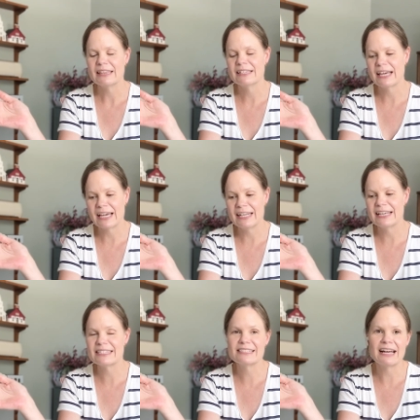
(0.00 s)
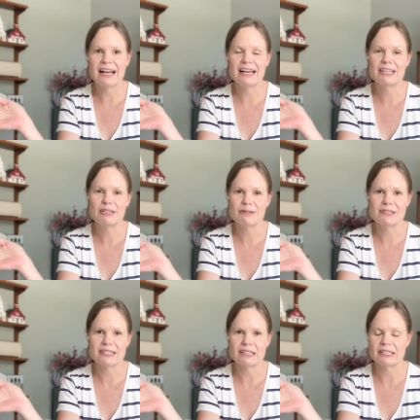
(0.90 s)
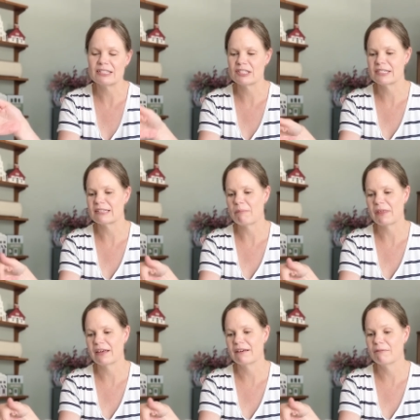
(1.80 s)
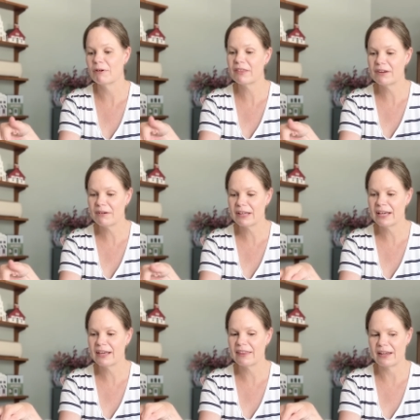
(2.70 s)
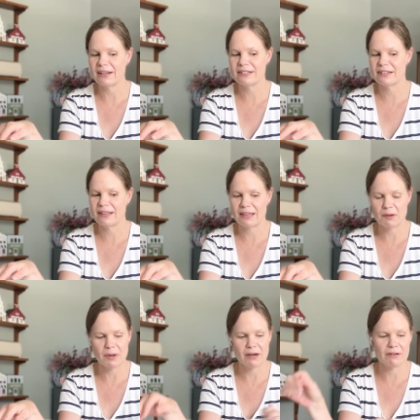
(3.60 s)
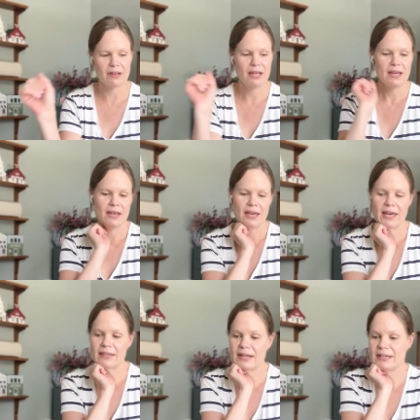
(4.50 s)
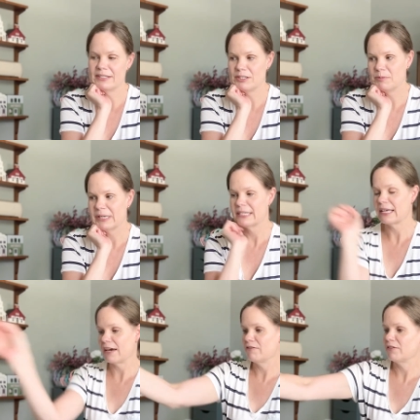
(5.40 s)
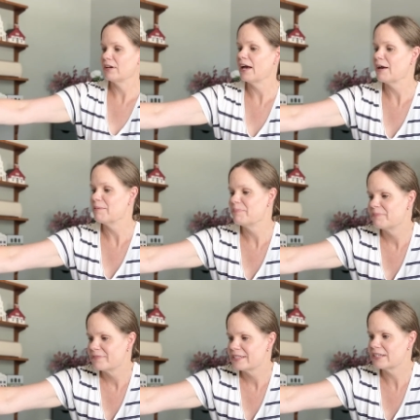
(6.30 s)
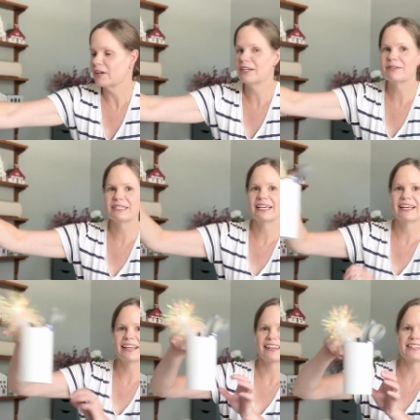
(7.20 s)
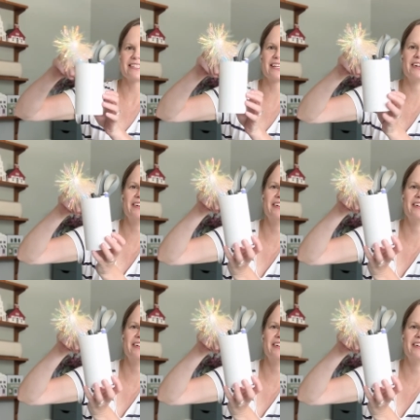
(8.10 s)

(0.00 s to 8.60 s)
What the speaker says: again, it's not a huge deal. It's just something worth noting that I didn't think about and that I do miss. I've started using this little